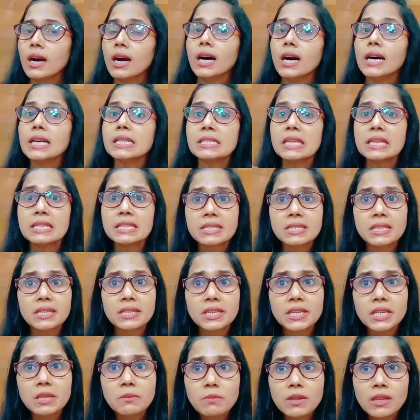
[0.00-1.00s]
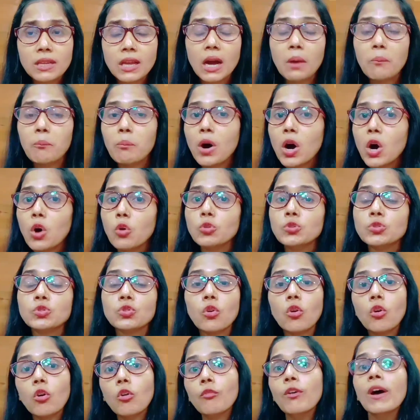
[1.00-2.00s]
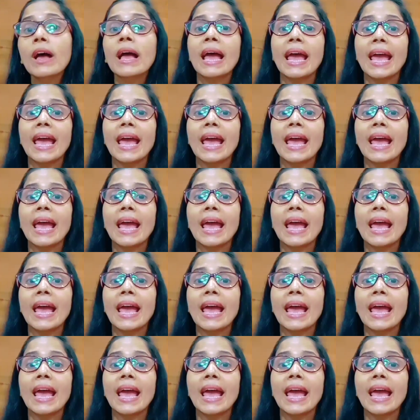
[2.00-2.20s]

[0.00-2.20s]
a sustainable amount of